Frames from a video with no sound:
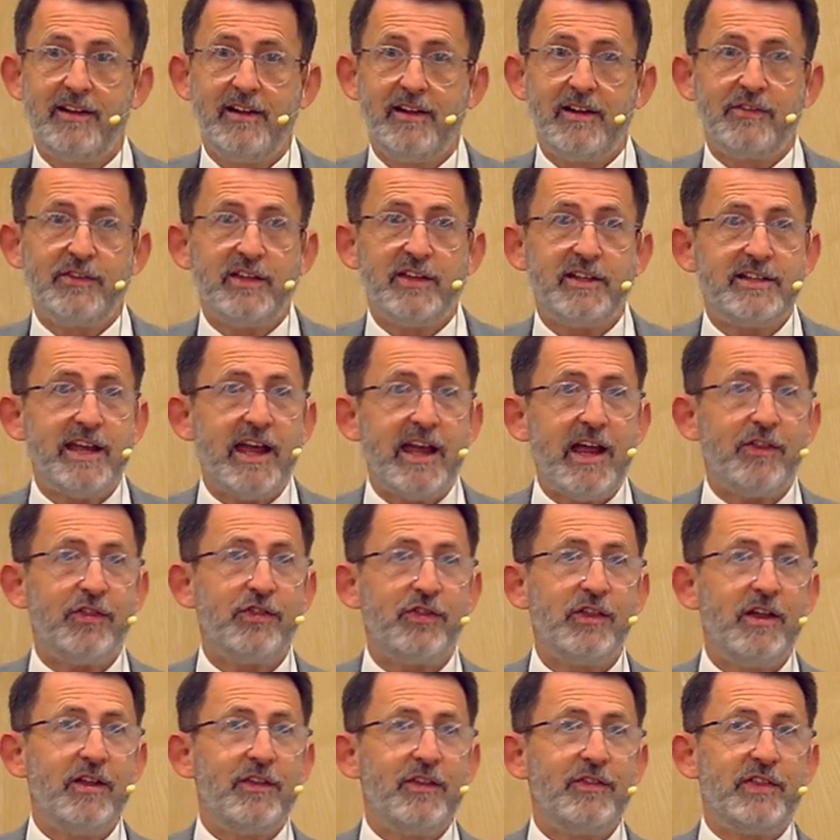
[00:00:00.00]
The death
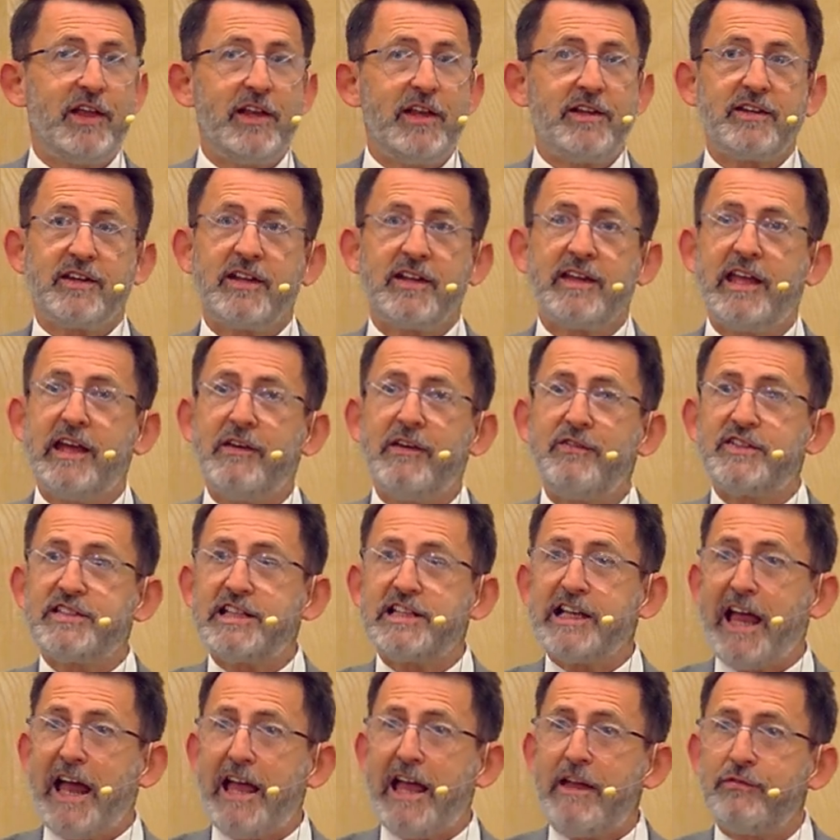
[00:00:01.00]
that gives
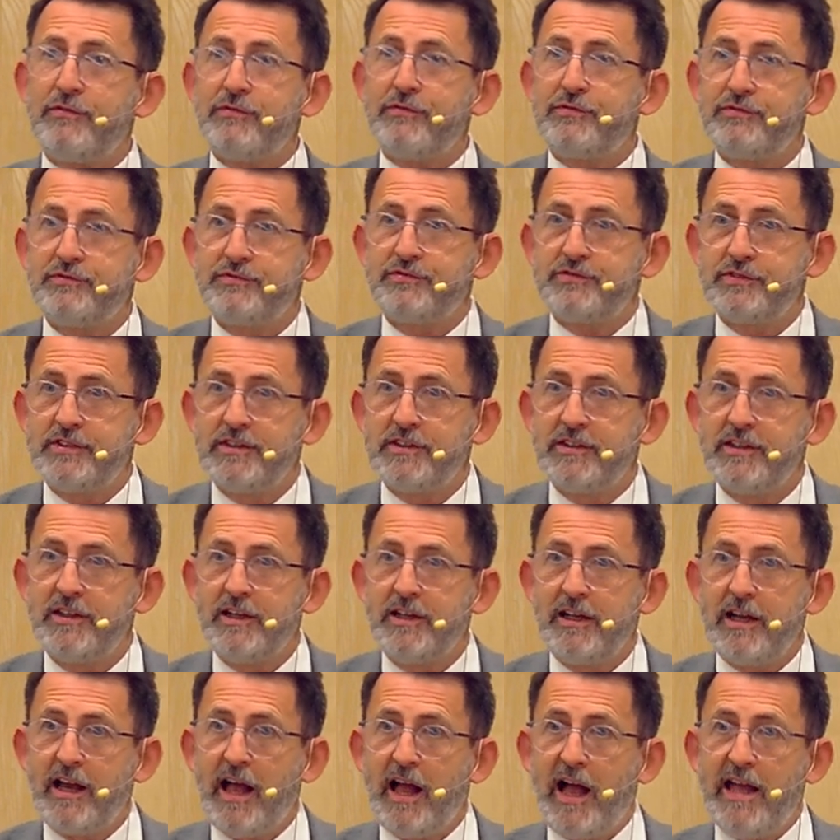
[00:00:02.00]
life,
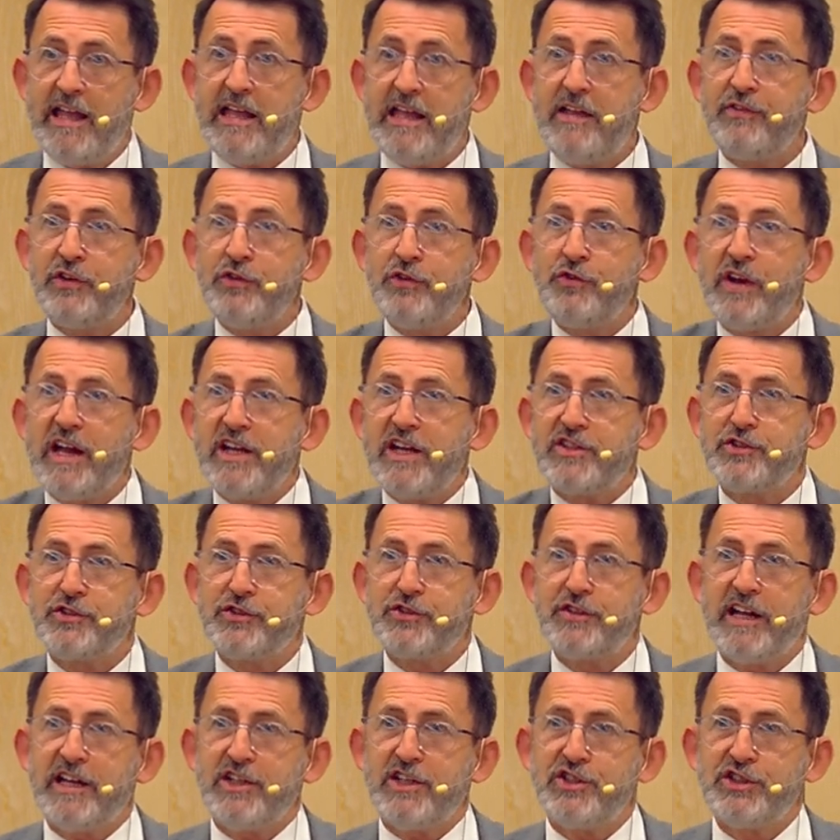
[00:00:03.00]
even
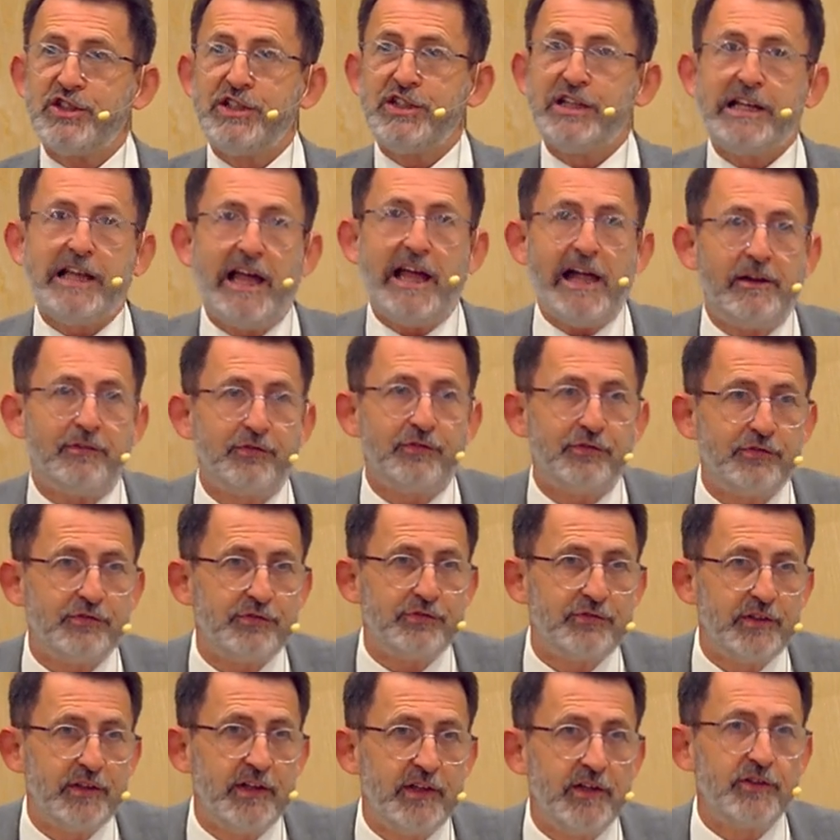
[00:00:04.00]
resurrection
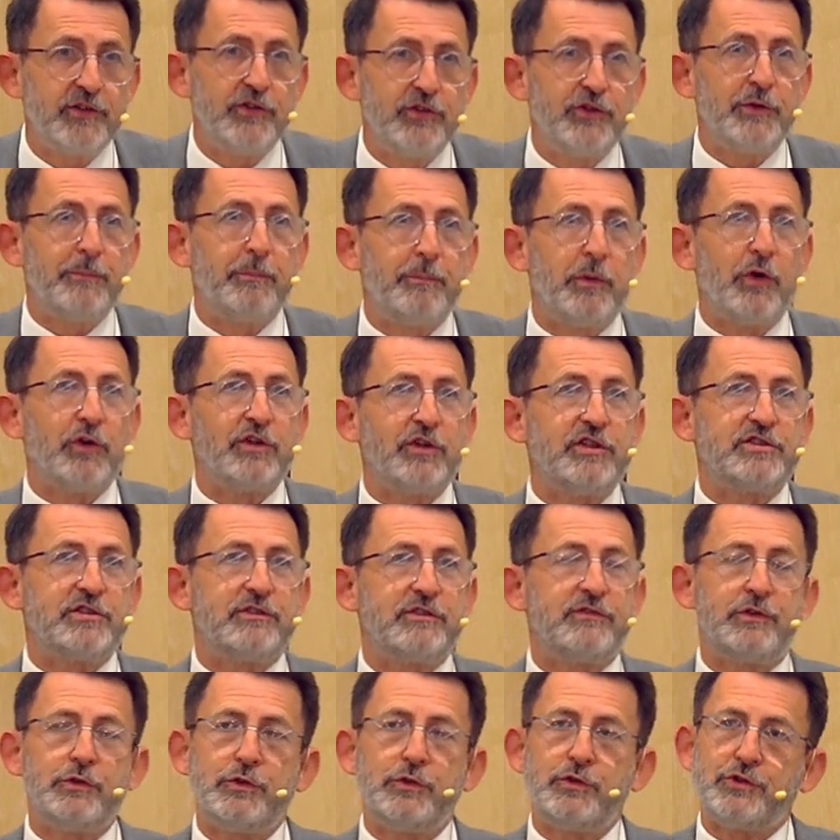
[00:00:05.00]
life, to the bodies
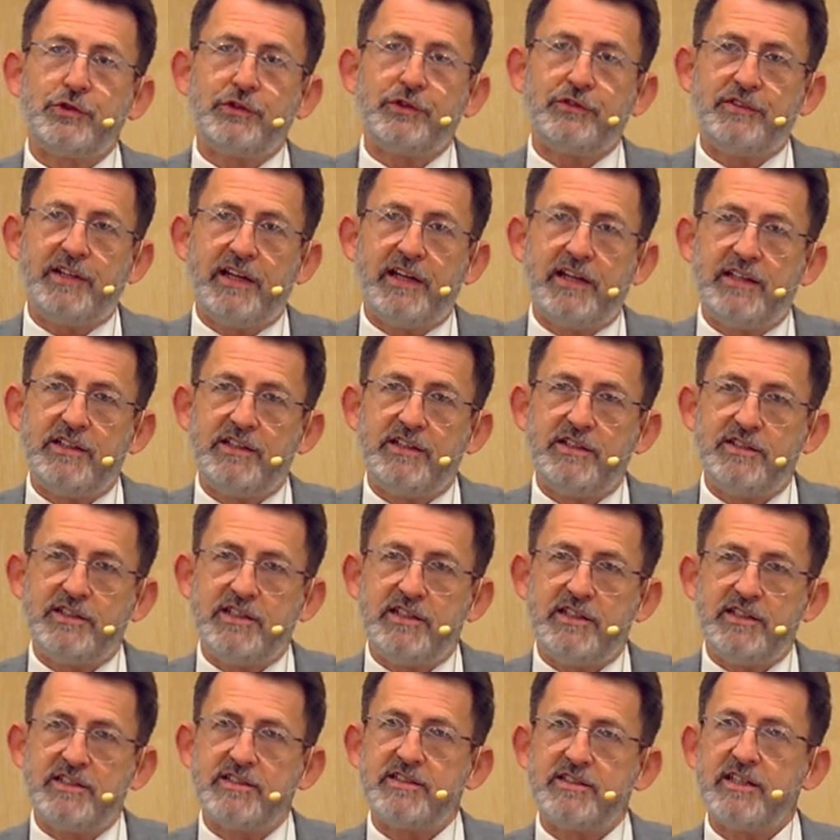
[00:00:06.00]
of those who have died in
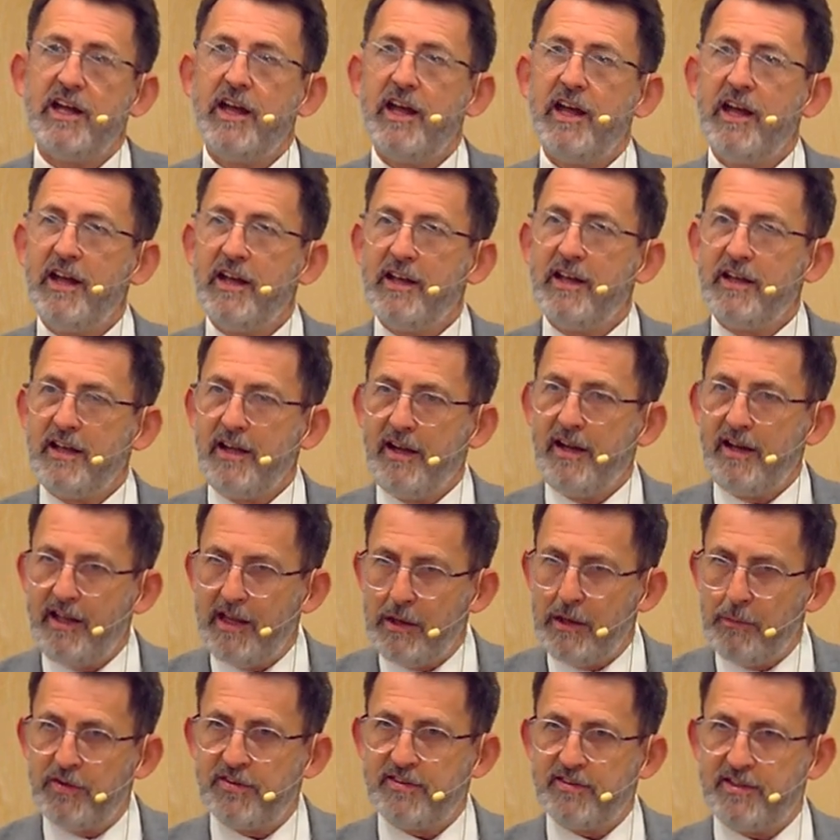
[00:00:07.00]
Jesus. He
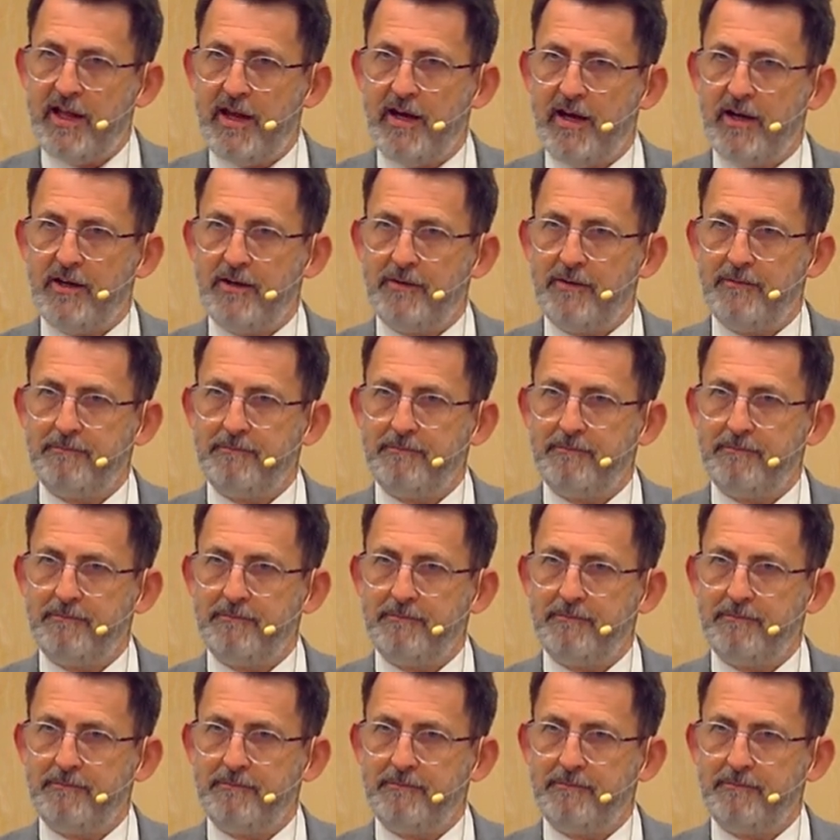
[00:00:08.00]
was there.